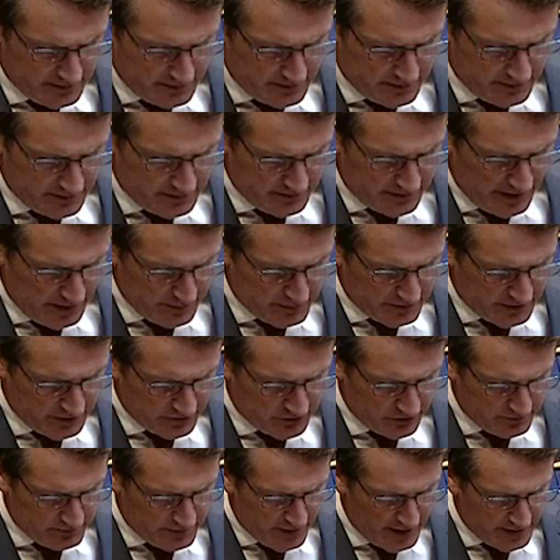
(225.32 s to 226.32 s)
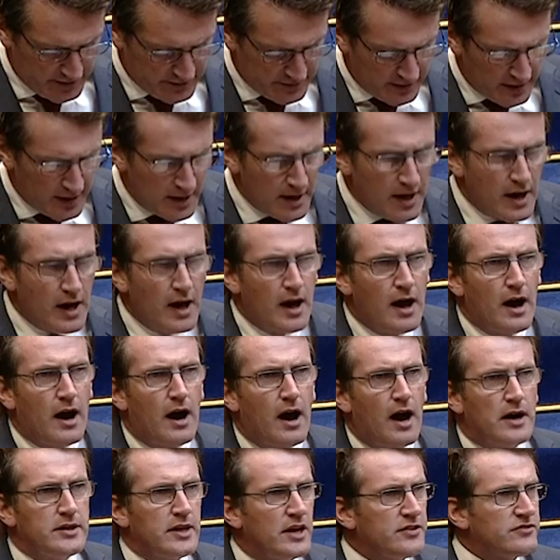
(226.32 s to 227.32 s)
statement that you've made.
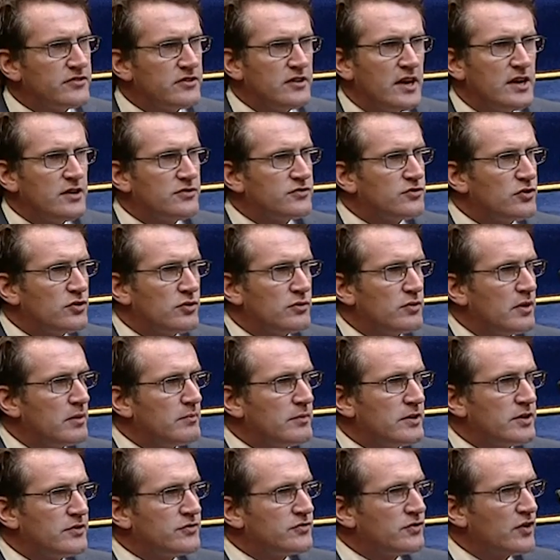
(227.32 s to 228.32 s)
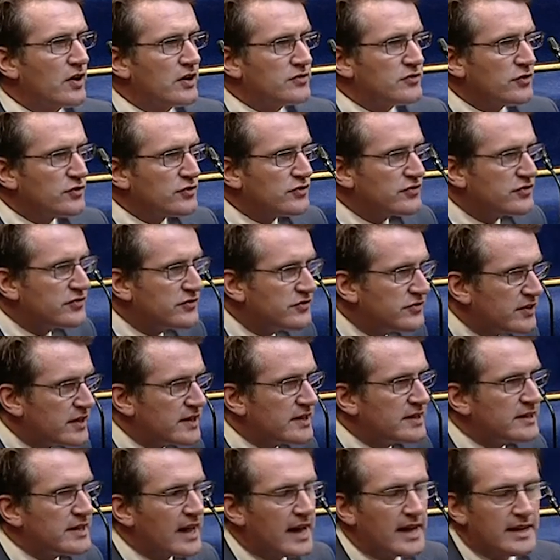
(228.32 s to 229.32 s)
On SNAs, though, Minister, there is
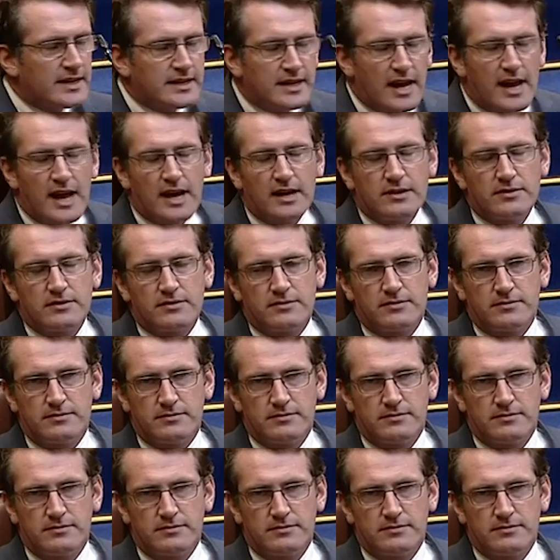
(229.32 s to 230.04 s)
still, again,